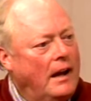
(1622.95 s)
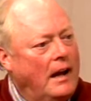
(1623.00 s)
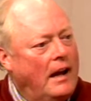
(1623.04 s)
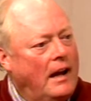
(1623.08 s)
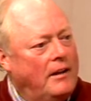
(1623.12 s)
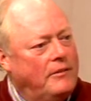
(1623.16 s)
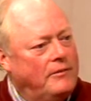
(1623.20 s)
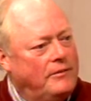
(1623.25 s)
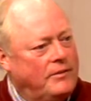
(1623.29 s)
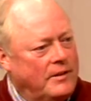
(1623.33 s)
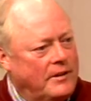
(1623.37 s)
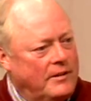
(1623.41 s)

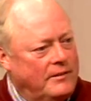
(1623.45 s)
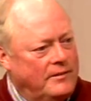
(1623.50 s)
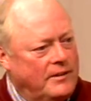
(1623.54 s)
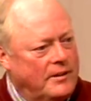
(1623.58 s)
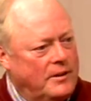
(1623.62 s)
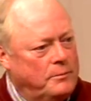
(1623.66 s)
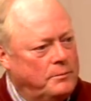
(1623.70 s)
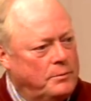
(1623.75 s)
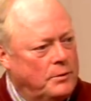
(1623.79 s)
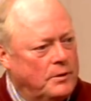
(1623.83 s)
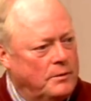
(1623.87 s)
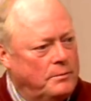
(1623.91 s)
and very, very
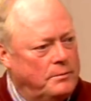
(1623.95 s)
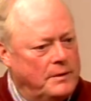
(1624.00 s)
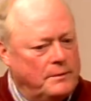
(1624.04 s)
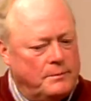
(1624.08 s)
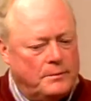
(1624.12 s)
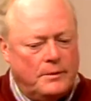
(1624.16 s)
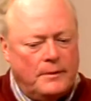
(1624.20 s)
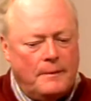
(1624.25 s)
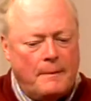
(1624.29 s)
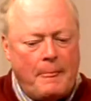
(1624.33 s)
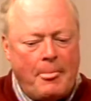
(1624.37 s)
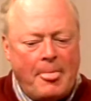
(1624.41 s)
poor
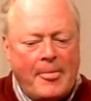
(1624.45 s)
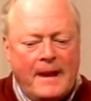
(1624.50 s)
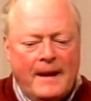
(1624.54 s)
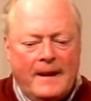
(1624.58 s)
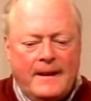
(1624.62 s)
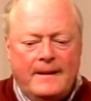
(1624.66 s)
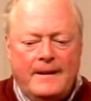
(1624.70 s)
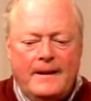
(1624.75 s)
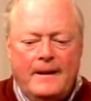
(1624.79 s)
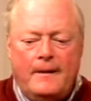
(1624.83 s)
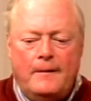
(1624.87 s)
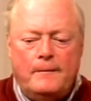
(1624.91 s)
people.
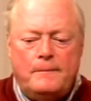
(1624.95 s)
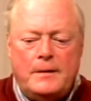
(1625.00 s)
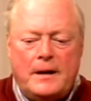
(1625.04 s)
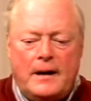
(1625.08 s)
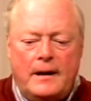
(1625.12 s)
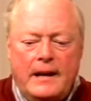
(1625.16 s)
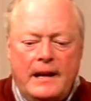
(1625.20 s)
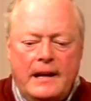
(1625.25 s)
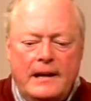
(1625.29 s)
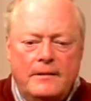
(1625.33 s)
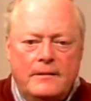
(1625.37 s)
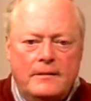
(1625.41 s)
Now, about
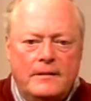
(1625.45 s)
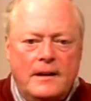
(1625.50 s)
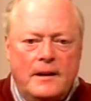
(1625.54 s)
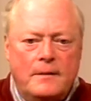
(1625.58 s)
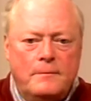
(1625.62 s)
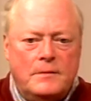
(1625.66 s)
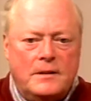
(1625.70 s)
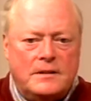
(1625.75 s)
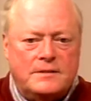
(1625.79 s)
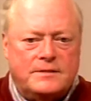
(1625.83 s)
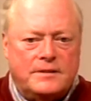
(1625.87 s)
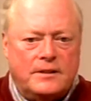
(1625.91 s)
eight or nine
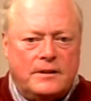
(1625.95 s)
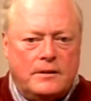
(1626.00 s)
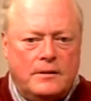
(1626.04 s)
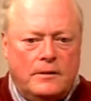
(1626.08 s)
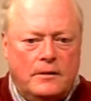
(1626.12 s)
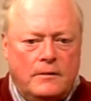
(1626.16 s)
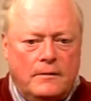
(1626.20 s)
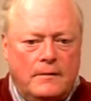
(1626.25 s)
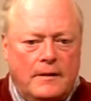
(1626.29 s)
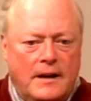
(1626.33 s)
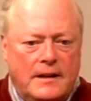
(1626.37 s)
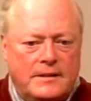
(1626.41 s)
months
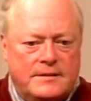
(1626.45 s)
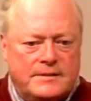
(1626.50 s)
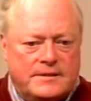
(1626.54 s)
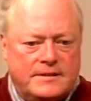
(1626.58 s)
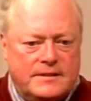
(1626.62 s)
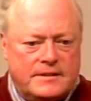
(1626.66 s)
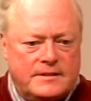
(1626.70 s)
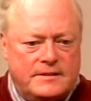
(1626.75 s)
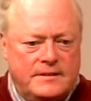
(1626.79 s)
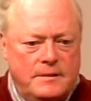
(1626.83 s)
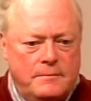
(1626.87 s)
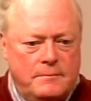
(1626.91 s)
ago on
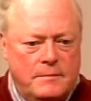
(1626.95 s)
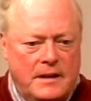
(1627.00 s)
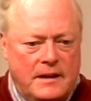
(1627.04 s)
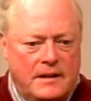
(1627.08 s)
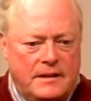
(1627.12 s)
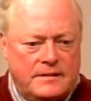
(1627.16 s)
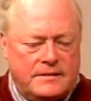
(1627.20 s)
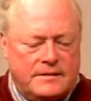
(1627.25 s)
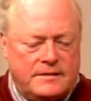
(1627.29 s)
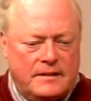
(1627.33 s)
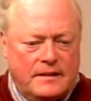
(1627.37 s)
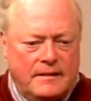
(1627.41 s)
60
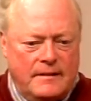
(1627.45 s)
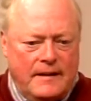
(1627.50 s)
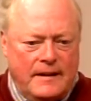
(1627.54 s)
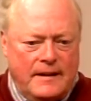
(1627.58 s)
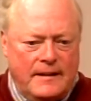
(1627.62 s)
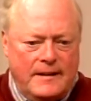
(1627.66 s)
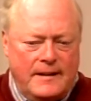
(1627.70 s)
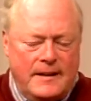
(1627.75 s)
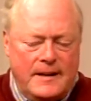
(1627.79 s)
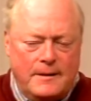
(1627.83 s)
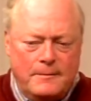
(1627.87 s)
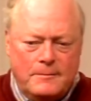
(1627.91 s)
Minutes,
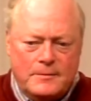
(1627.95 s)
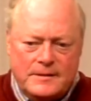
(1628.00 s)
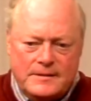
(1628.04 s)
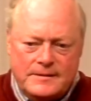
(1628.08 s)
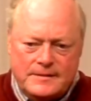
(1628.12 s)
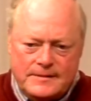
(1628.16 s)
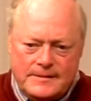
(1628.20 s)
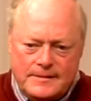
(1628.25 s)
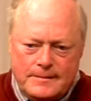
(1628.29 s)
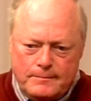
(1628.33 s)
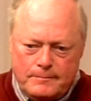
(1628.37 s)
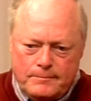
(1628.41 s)
and he
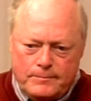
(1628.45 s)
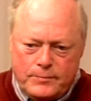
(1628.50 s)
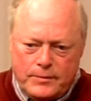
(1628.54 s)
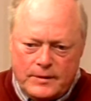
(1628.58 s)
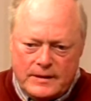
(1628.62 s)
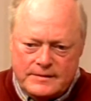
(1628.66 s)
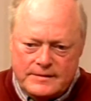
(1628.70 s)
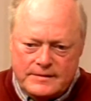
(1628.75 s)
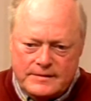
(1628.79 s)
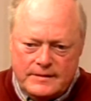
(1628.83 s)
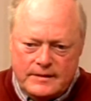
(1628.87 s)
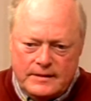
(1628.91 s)
was
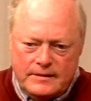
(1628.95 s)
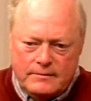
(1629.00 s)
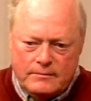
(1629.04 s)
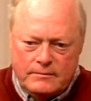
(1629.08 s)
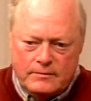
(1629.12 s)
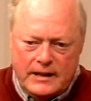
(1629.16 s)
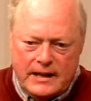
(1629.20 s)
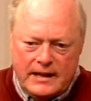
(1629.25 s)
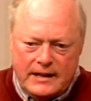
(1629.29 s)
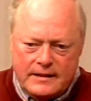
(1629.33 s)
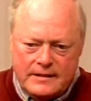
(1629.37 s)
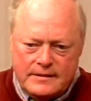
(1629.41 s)
President
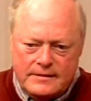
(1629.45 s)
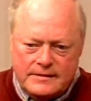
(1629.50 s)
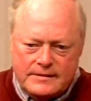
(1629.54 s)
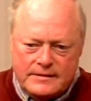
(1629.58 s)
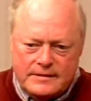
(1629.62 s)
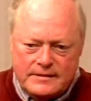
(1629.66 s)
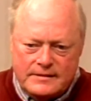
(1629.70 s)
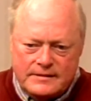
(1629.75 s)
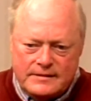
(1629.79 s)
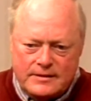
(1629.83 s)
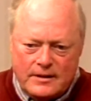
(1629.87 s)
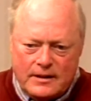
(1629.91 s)
Reagan's.
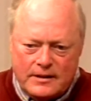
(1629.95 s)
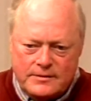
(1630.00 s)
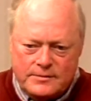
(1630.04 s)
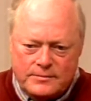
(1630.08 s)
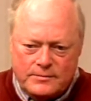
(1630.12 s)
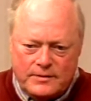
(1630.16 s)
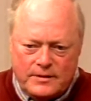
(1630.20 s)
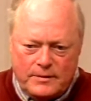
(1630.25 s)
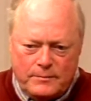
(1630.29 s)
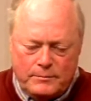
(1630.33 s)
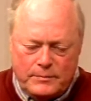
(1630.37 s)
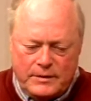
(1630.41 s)
It starts
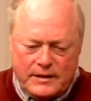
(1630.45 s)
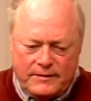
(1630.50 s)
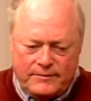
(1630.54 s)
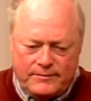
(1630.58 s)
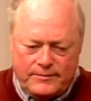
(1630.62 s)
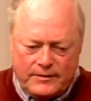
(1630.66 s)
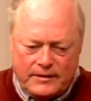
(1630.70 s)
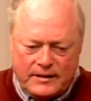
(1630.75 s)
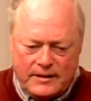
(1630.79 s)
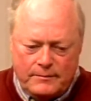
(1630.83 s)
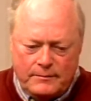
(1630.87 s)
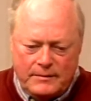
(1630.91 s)
with a B.
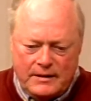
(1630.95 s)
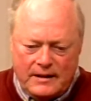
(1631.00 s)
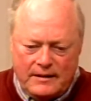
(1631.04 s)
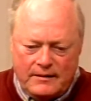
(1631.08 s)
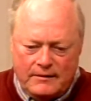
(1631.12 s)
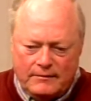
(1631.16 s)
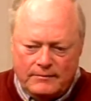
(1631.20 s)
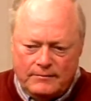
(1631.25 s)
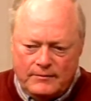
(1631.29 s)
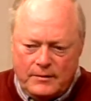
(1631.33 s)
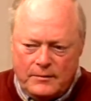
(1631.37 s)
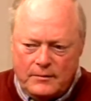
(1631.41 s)
Forgive me, I
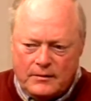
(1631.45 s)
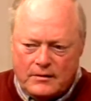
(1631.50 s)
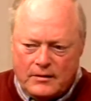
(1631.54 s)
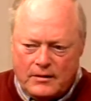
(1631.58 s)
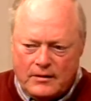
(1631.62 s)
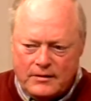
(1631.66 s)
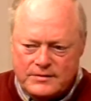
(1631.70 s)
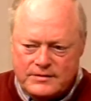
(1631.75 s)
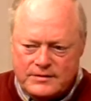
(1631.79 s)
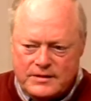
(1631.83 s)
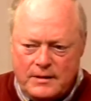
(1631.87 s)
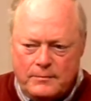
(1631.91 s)
don't recall
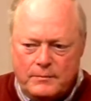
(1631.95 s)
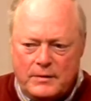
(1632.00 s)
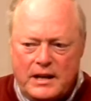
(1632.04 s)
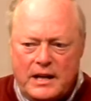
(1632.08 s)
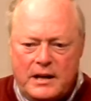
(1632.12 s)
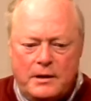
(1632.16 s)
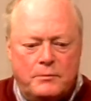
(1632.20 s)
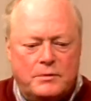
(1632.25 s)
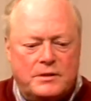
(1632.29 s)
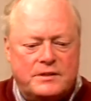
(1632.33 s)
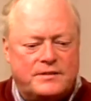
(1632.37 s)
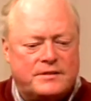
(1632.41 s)
his name, but
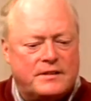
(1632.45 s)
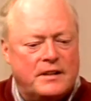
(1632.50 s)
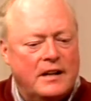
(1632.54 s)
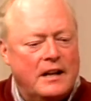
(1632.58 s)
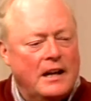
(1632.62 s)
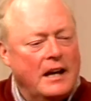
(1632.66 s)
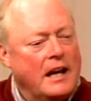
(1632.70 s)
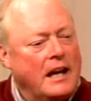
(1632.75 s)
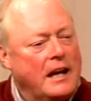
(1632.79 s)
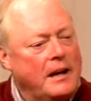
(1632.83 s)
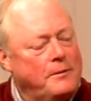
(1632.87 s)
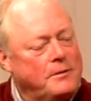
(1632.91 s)
he was
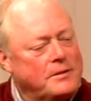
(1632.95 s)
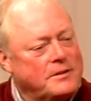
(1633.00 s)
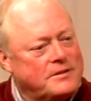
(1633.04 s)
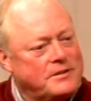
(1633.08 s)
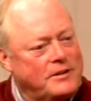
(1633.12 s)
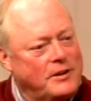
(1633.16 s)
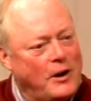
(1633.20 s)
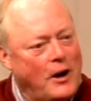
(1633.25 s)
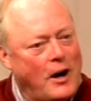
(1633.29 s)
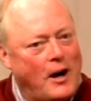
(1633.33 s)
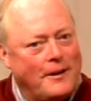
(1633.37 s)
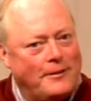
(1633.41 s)
he was
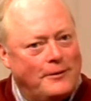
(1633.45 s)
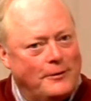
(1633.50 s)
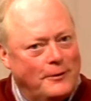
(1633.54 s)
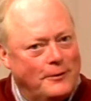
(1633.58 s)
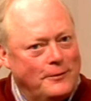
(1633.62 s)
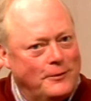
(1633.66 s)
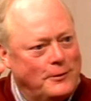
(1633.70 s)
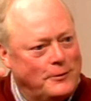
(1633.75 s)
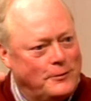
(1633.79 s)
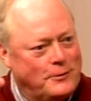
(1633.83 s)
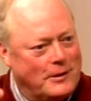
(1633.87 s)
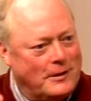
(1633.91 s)
the author of
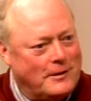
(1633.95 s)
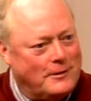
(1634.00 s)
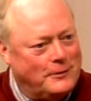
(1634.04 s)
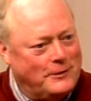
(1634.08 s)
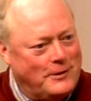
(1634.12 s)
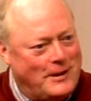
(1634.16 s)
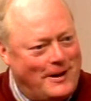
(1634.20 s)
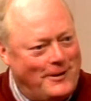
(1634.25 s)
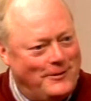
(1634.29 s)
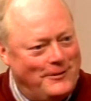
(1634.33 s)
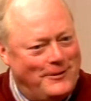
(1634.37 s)
the trickle down